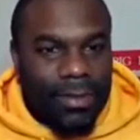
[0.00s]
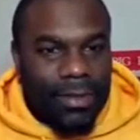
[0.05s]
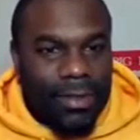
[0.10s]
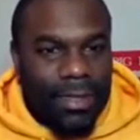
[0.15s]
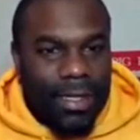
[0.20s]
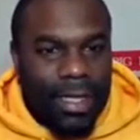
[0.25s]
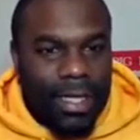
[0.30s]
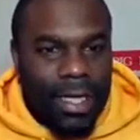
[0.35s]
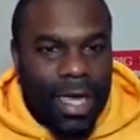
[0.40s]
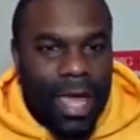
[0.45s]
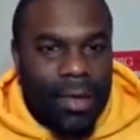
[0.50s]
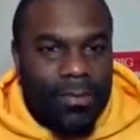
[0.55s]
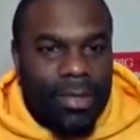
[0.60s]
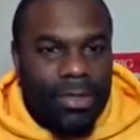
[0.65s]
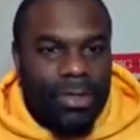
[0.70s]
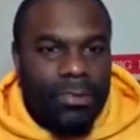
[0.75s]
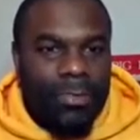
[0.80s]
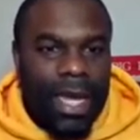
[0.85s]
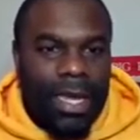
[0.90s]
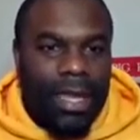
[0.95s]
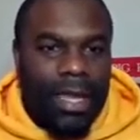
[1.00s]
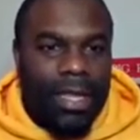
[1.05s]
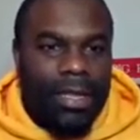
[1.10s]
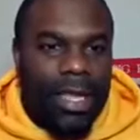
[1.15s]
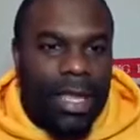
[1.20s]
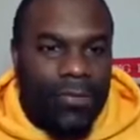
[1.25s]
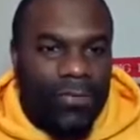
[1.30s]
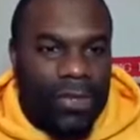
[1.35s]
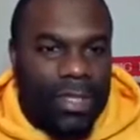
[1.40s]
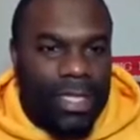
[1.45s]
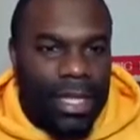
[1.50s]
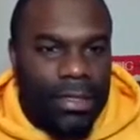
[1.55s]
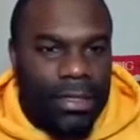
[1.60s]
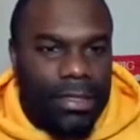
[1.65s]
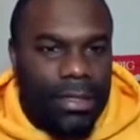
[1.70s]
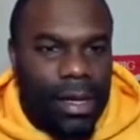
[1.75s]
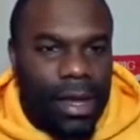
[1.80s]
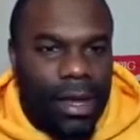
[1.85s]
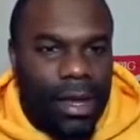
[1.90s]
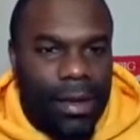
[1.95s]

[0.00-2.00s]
Cam, did you make anything for dinner tonight?